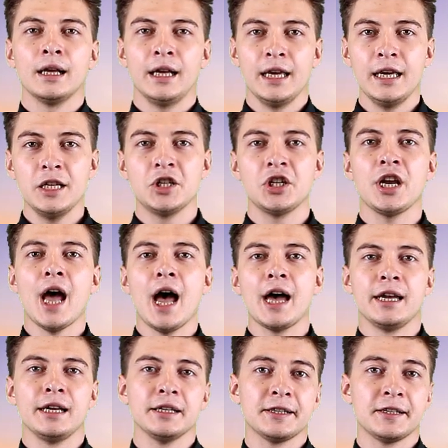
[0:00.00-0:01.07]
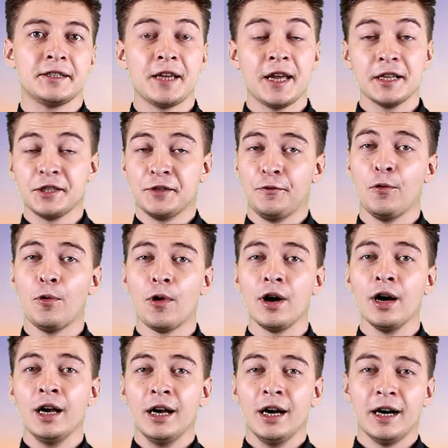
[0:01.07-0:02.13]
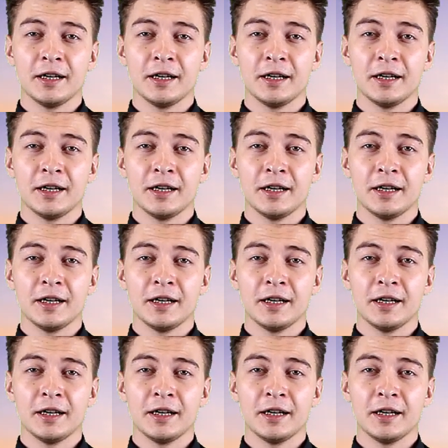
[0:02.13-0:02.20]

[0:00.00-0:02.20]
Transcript: AGI stands for